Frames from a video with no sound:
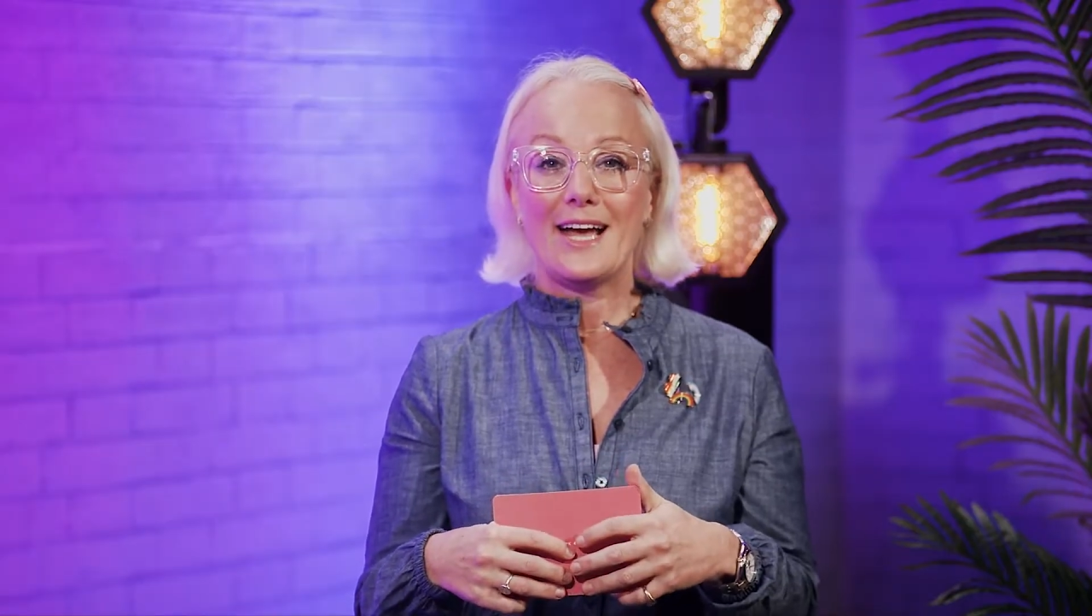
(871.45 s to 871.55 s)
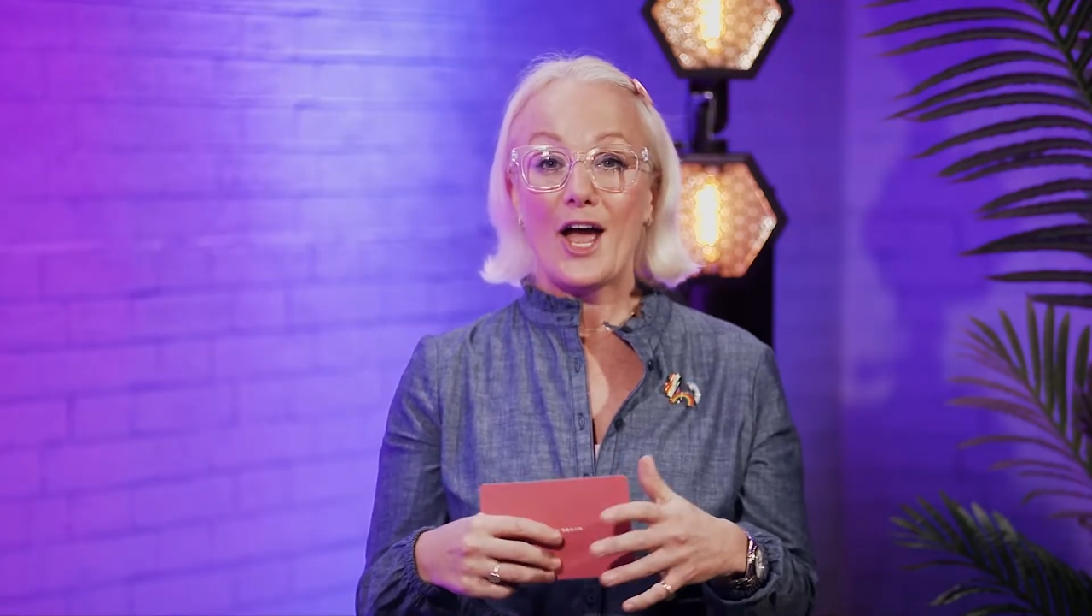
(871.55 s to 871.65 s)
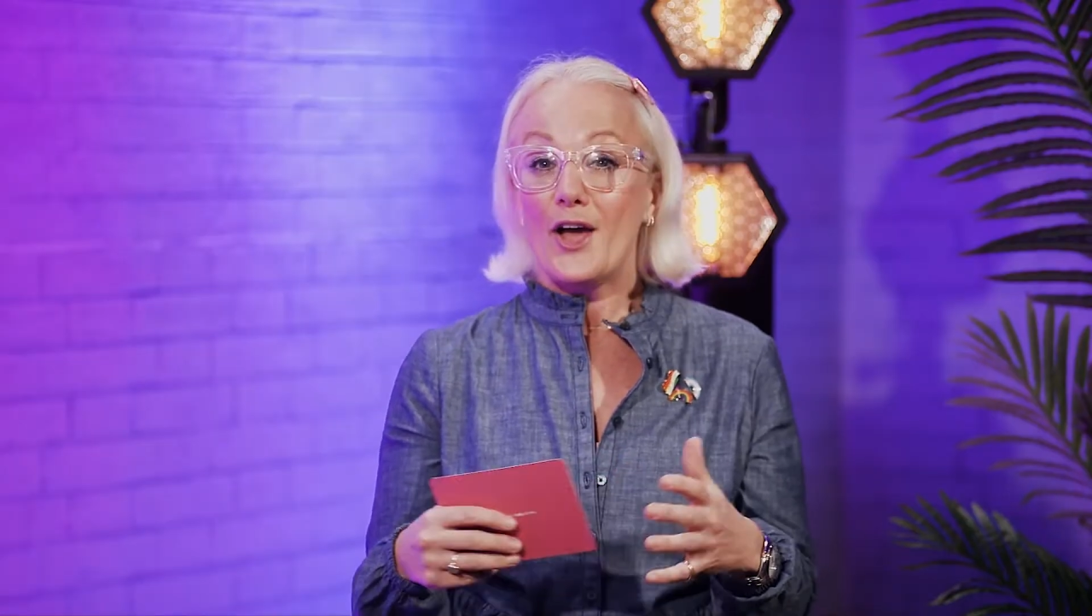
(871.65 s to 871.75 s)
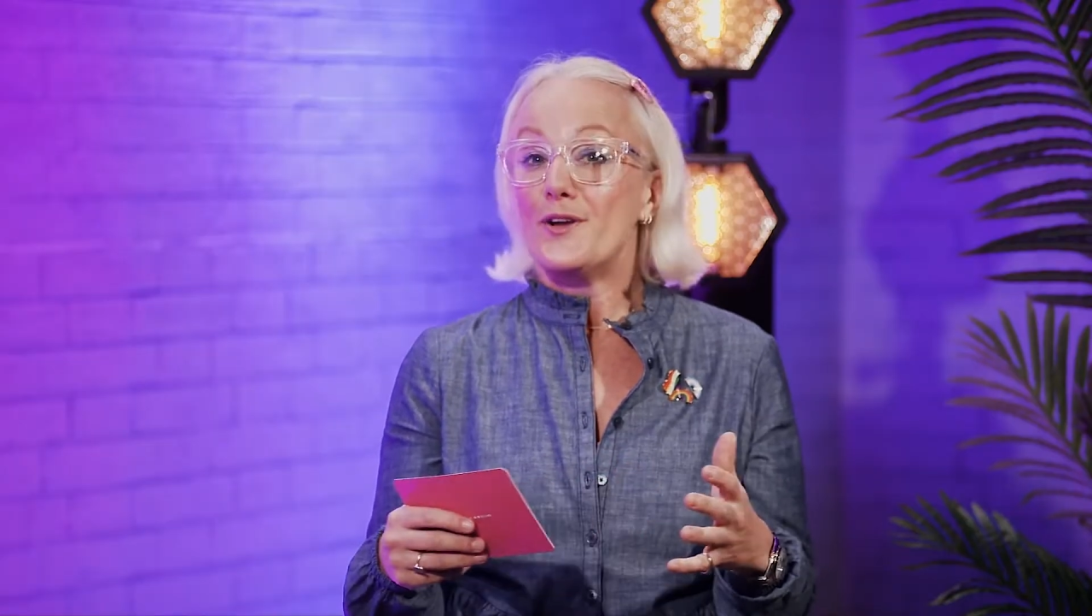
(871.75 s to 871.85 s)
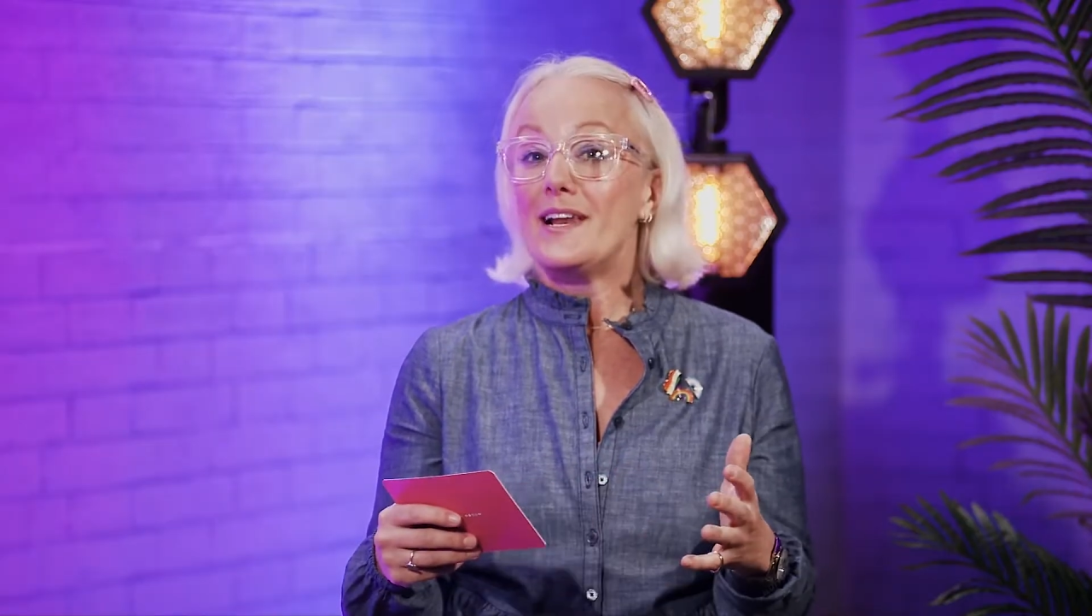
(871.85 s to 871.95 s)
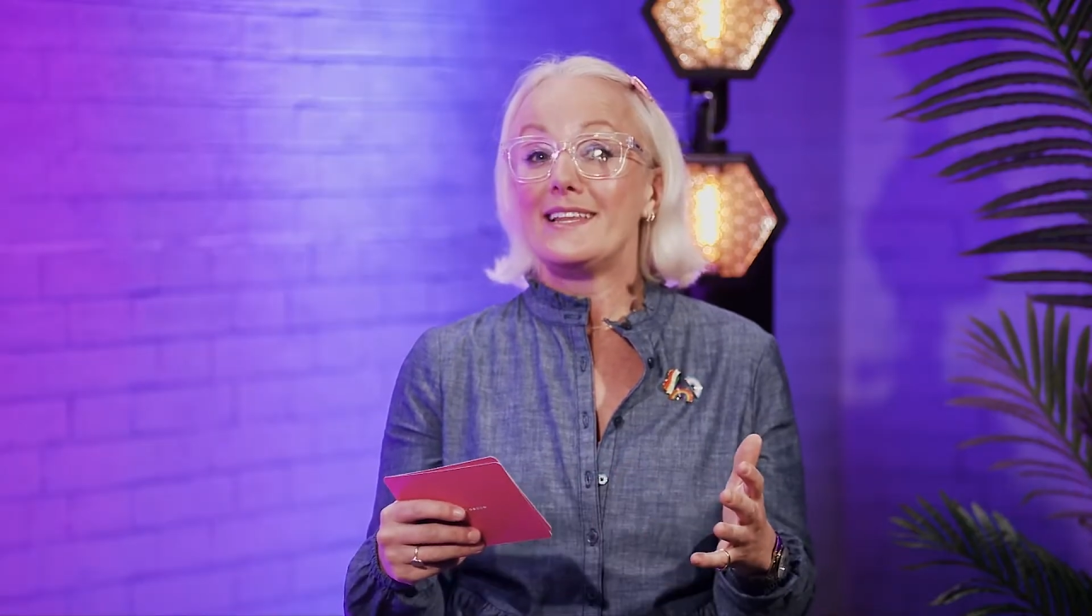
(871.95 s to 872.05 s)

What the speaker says: Only